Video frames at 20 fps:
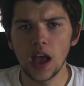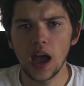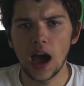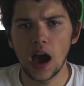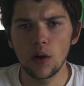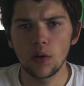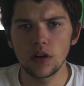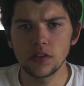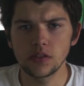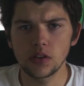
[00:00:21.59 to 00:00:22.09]

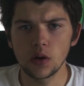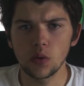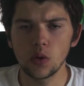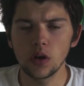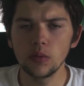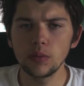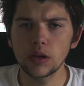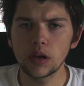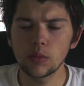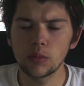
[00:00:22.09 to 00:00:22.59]
However, it
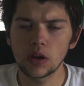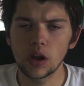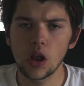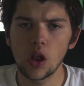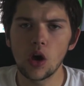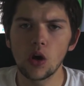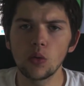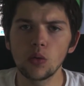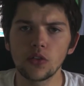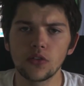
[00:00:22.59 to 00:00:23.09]
will be coming
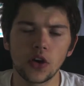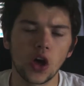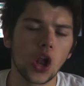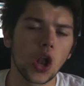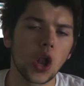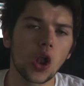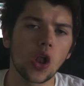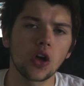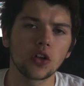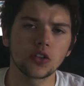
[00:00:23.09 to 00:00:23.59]
along with a
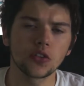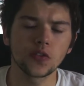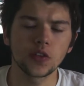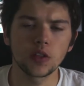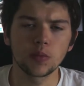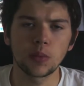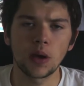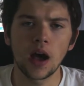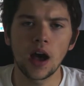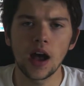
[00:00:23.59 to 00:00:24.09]
lot of
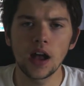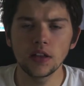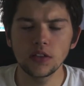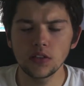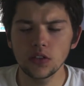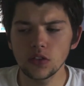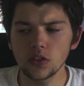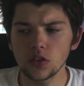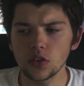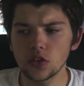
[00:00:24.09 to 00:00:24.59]
other
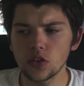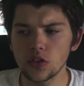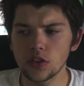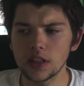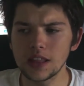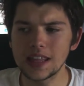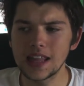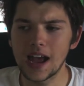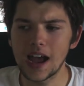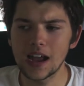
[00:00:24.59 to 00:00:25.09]
parts, such as
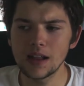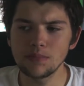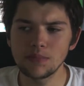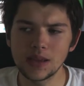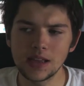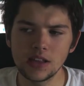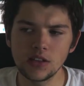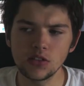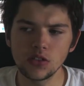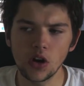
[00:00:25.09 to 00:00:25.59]
the 9
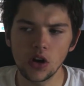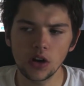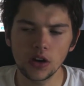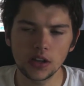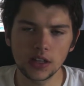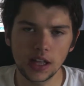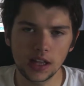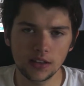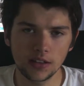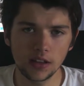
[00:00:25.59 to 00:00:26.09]
pin dock
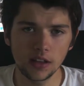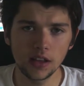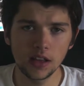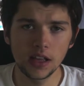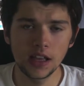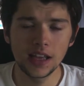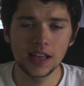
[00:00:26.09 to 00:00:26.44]
connector.